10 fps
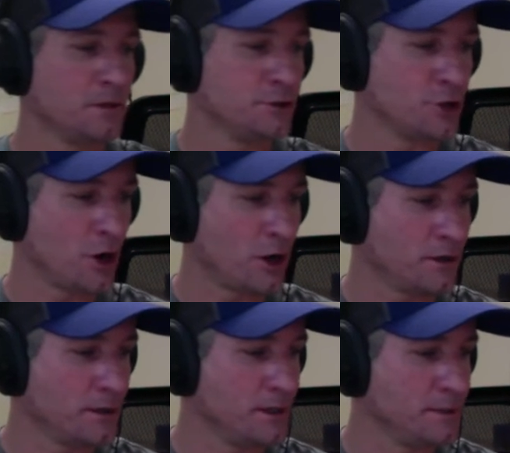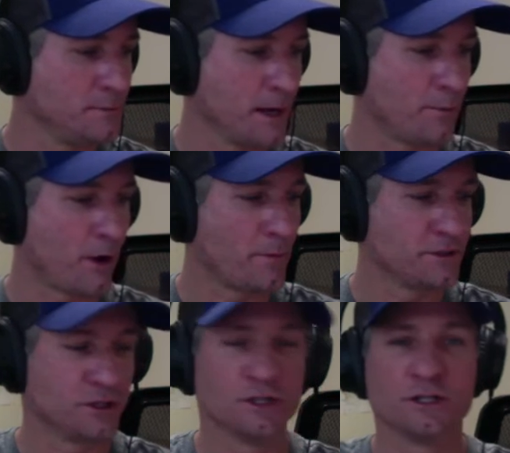John, he's made a
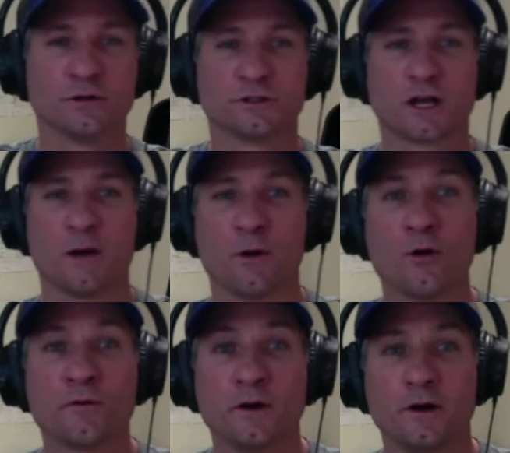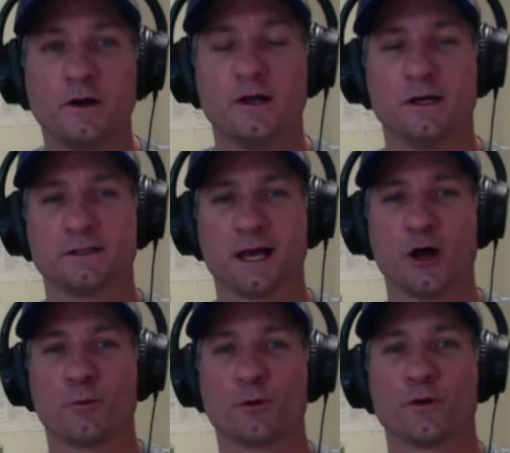promise to Jill to come over to
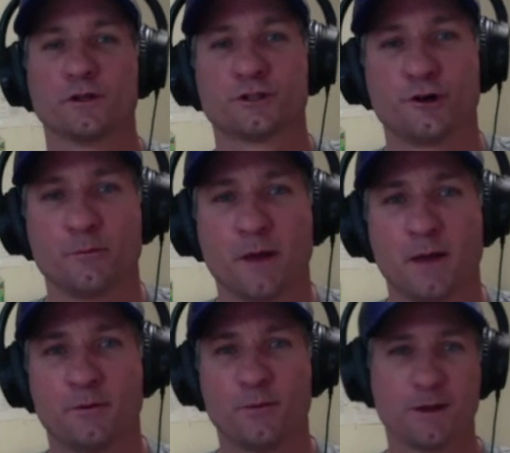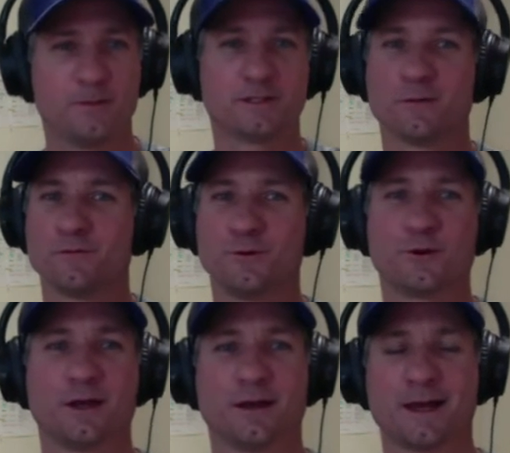help her with a term paper. Maybe some of you
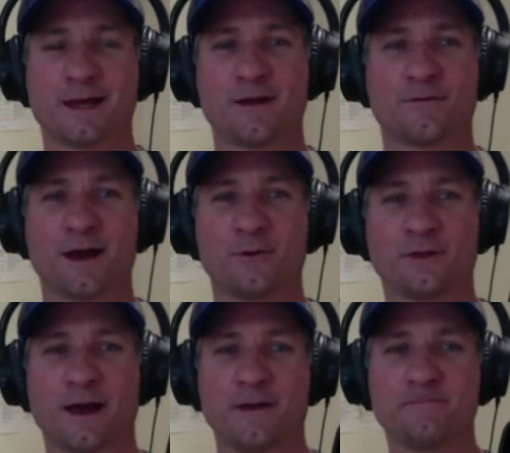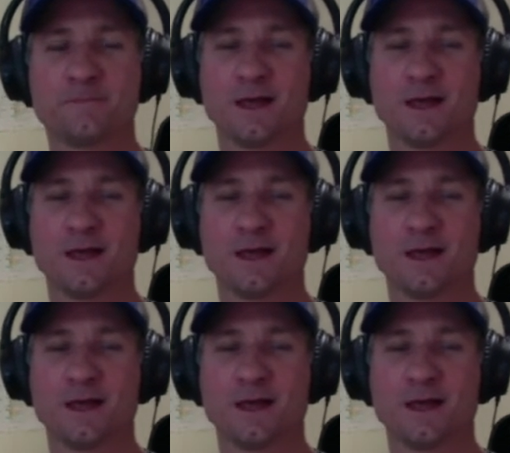can identify with that.